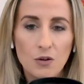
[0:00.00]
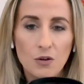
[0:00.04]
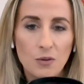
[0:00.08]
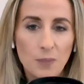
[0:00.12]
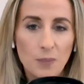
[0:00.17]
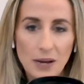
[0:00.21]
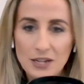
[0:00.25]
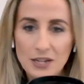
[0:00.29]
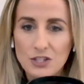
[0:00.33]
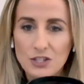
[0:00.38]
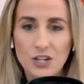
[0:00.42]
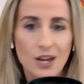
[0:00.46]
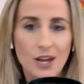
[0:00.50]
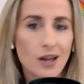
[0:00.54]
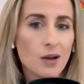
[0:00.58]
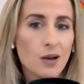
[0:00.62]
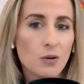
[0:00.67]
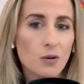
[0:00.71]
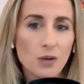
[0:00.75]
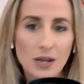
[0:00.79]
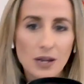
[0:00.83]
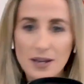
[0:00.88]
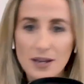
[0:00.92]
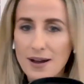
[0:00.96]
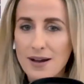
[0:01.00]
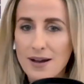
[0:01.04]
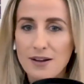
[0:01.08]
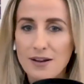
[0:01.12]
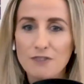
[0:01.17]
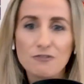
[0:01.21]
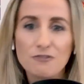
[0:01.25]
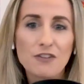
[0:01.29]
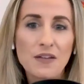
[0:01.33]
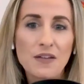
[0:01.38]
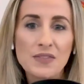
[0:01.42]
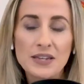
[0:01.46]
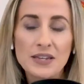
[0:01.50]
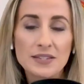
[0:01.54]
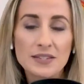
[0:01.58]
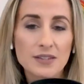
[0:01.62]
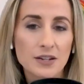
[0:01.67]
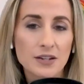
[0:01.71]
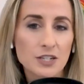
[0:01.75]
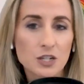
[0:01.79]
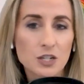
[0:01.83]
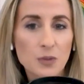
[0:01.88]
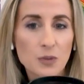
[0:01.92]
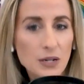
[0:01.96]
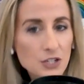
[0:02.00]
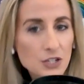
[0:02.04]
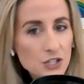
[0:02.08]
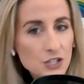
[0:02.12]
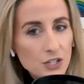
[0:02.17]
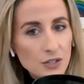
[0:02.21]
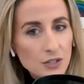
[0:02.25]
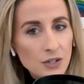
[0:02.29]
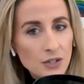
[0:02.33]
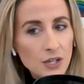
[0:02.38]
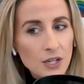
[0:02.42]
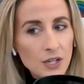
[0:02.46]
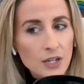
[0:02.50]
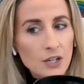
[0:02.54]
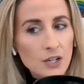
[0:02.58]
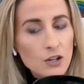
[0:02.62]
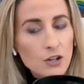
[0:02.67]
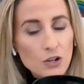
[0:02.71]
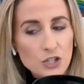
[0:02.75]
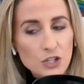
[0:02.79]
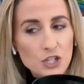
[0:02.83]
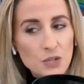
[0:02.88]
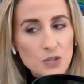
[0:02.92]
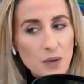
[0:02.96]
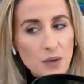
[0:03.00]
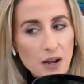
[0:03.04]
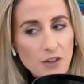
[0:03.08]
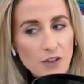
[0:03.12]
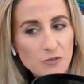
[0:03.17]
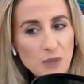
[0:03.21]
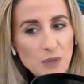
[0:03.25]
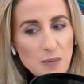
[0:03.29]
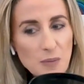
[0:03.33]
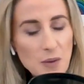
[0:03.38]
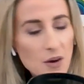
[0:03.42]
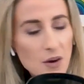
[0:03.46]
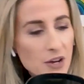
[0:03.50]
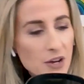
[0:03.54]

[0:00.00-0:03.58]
or pleasure or love and they start to question gosh do i love my